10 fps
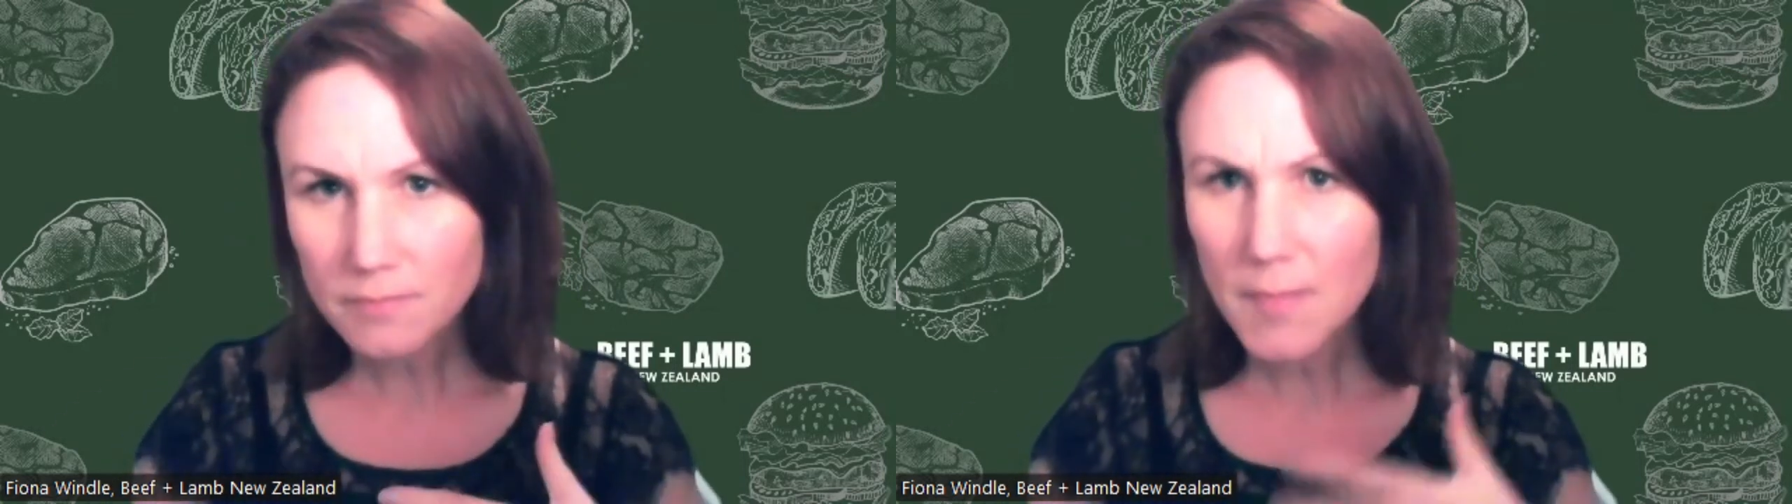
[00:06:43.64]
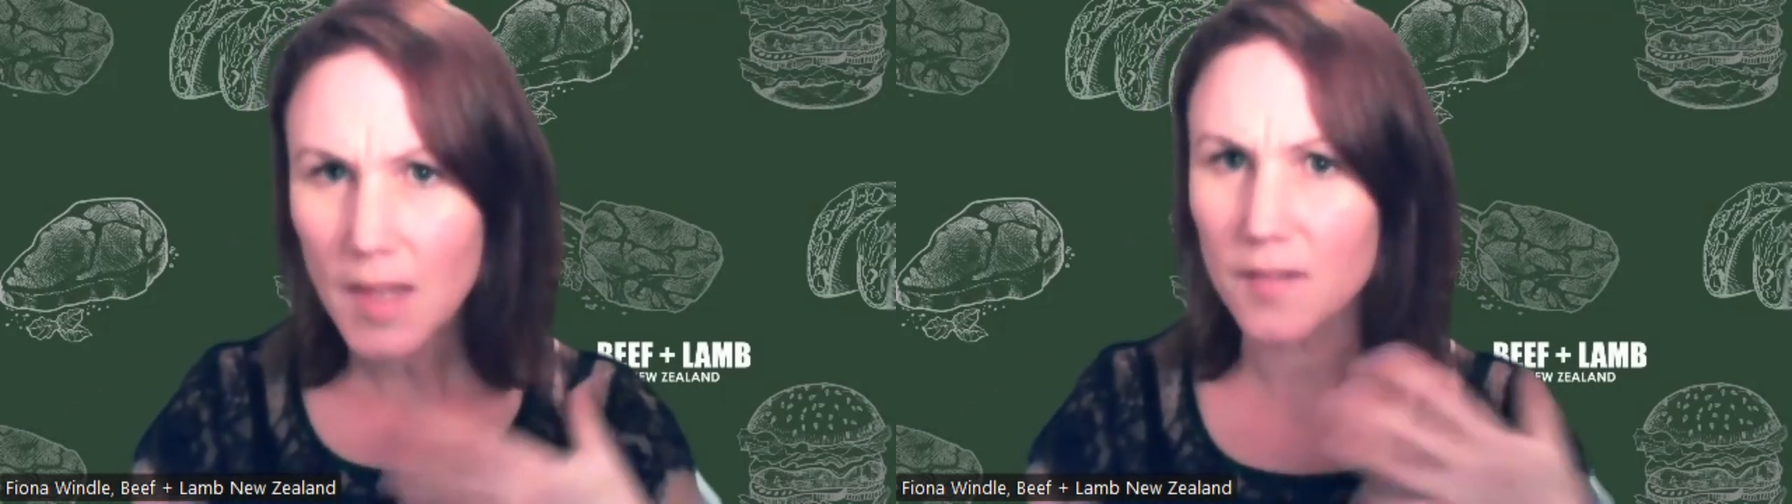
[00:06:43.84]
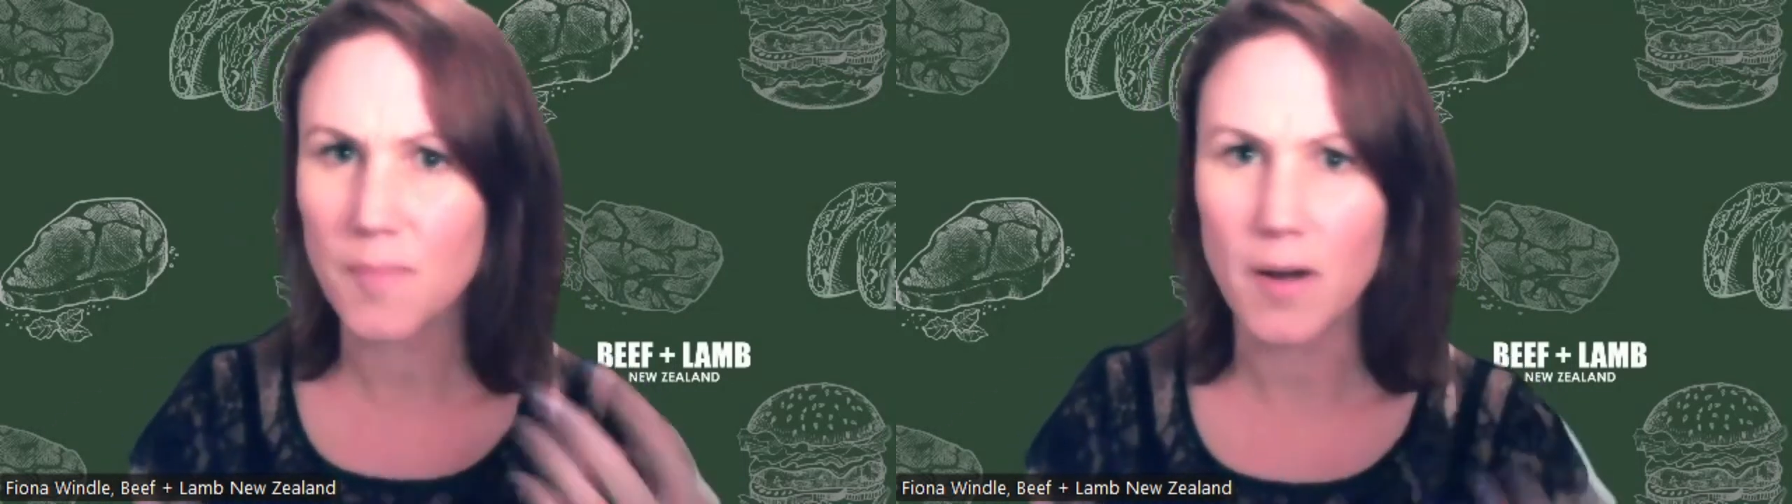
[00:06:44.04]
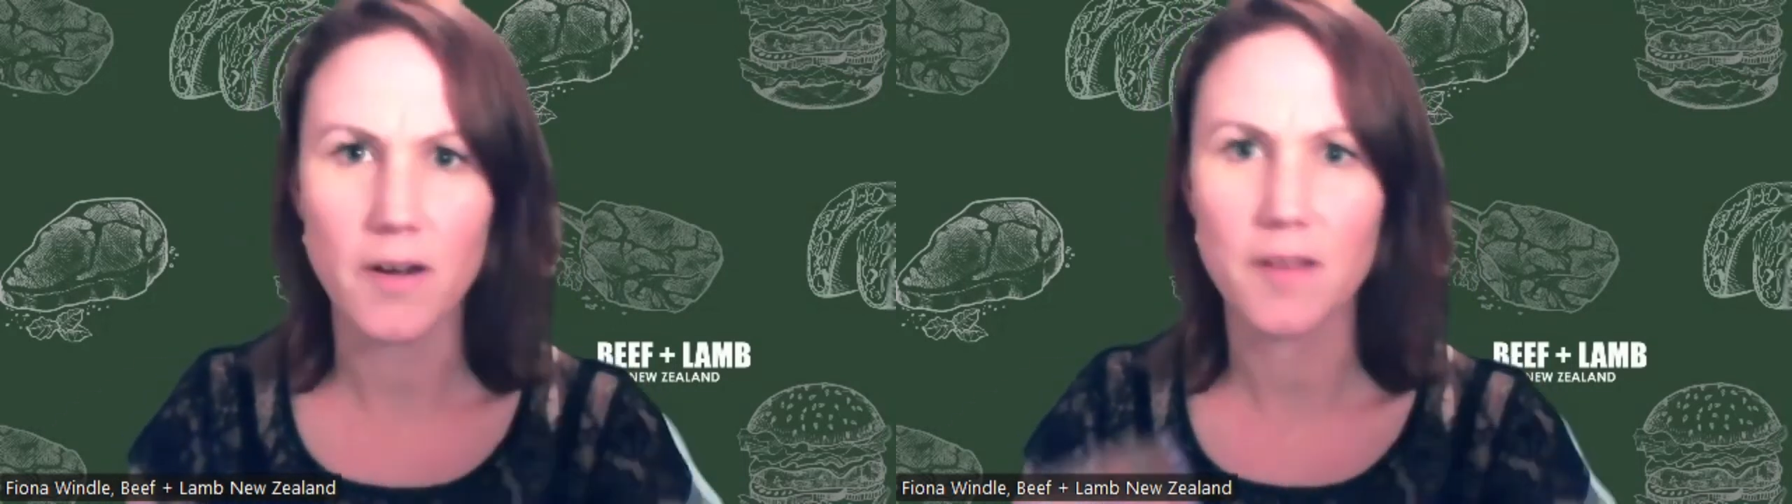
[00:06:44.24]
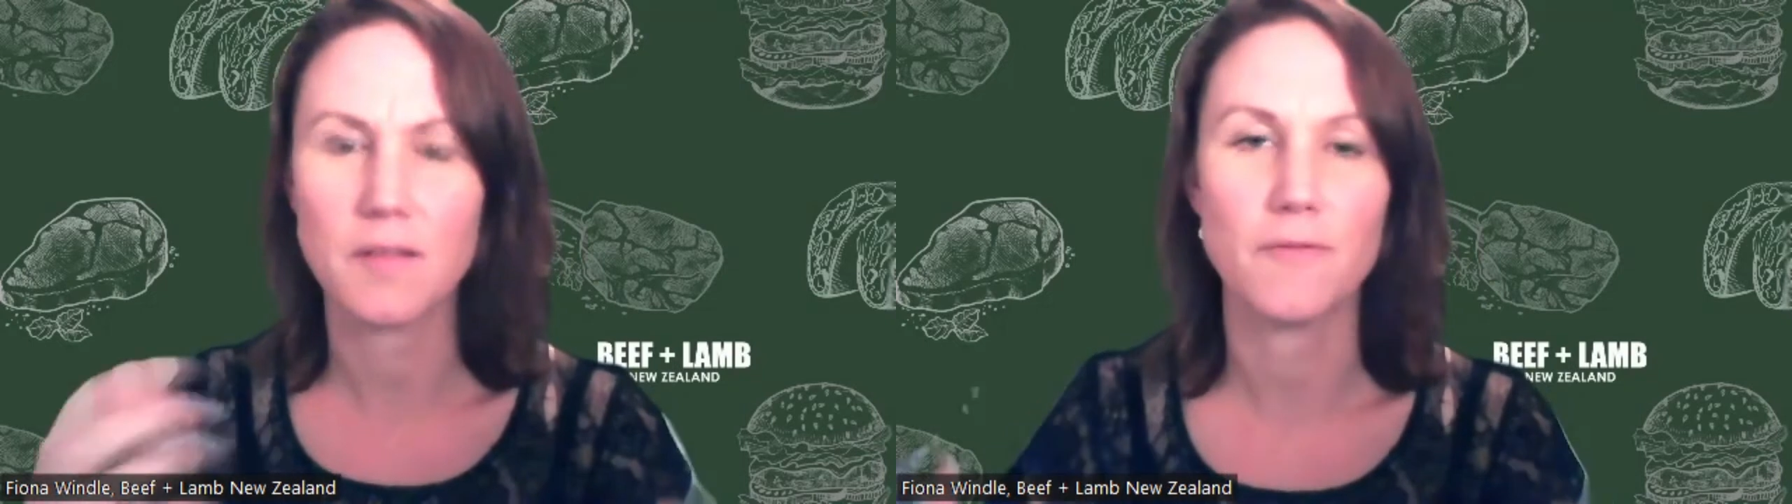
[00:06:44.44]

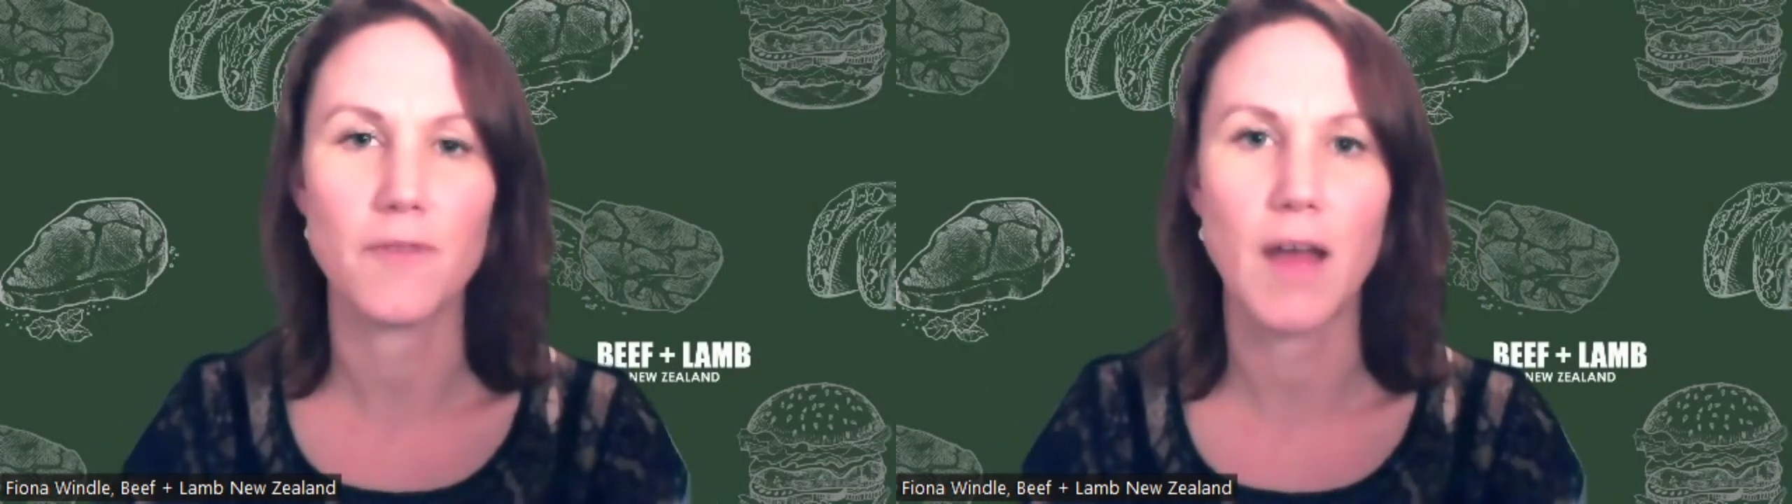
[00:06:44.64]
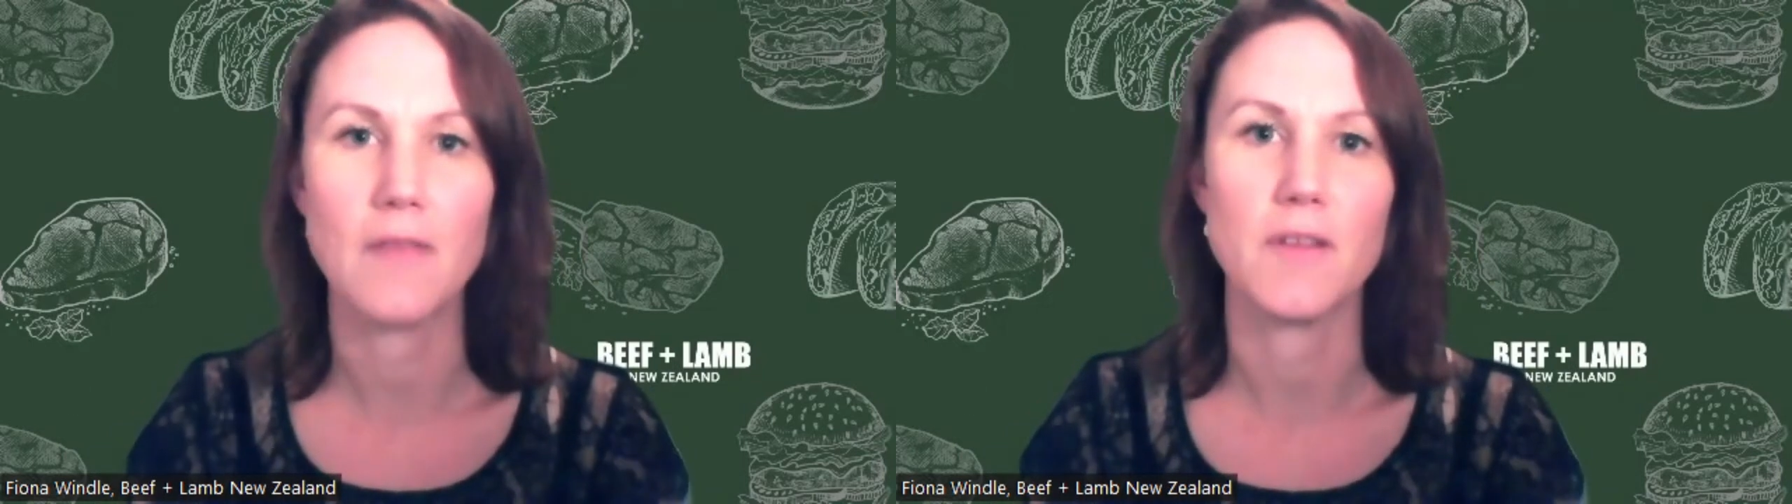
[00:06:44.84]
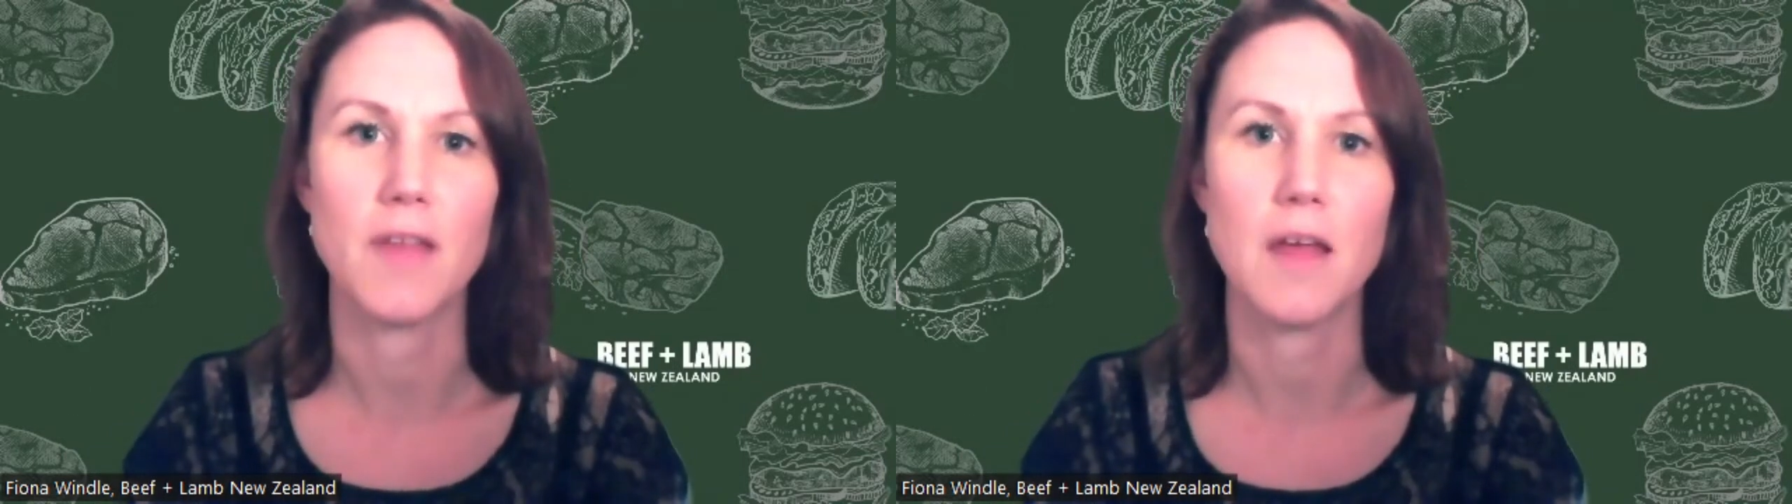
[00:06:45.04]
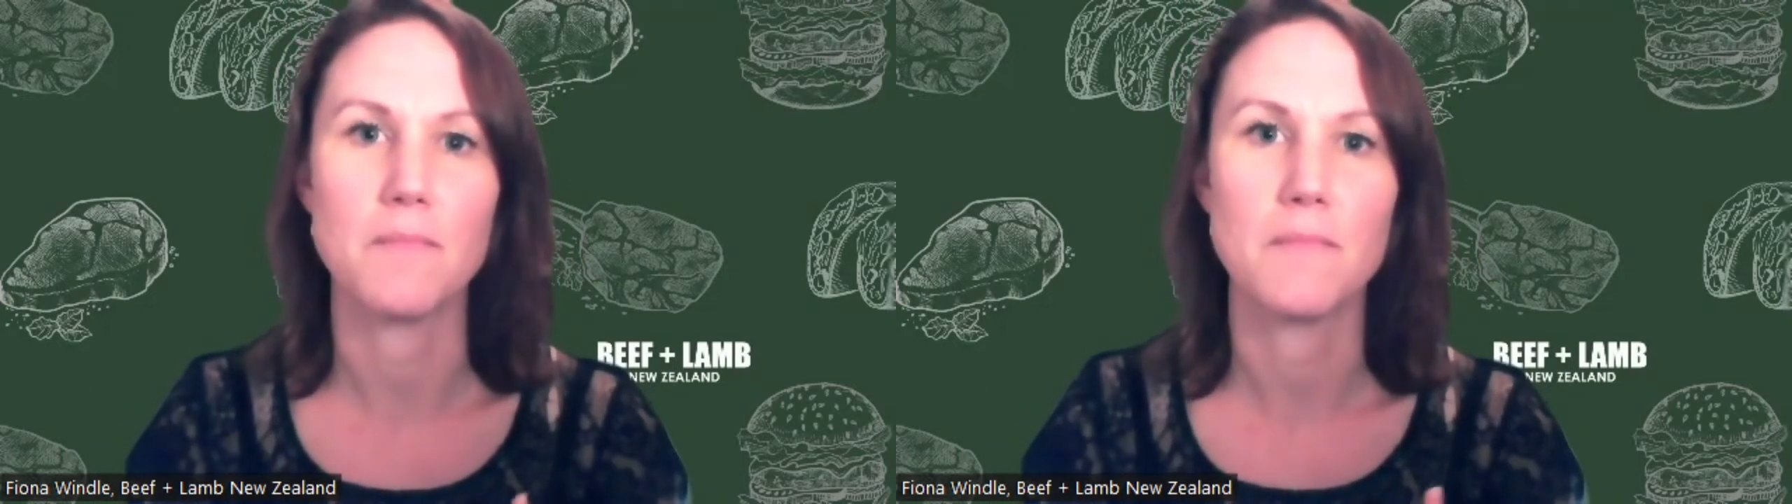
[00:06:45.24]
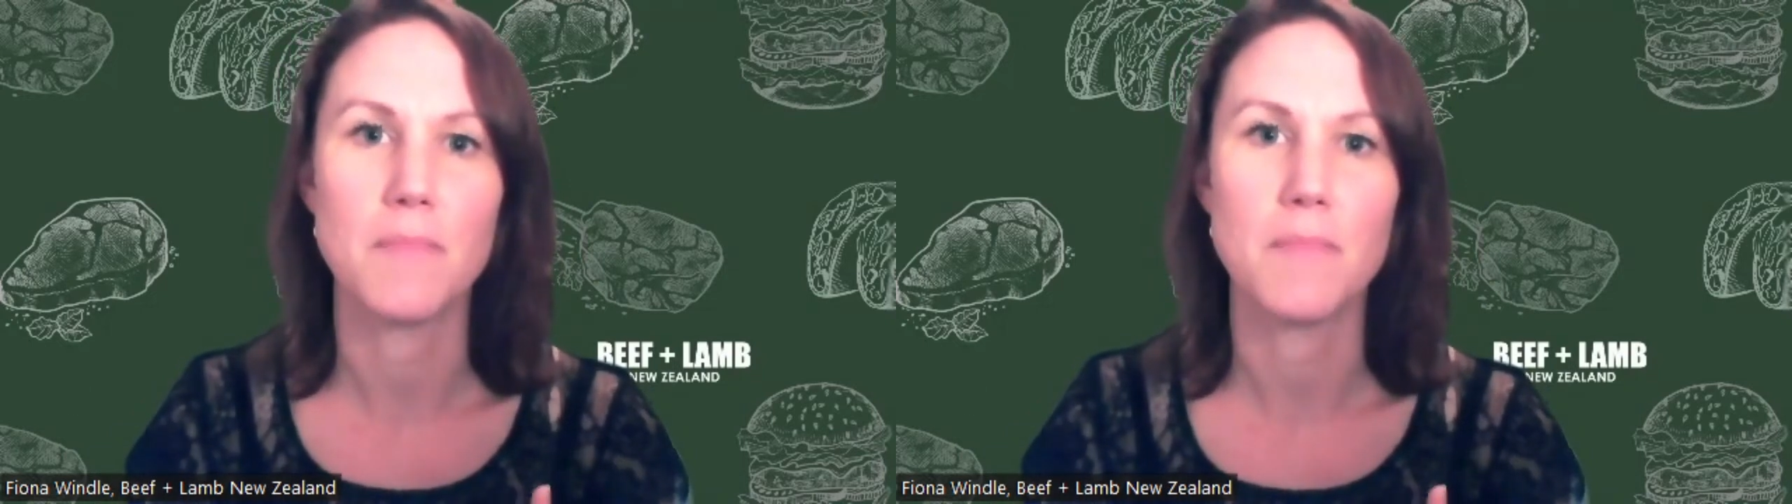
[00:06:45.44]
experience, and flavor that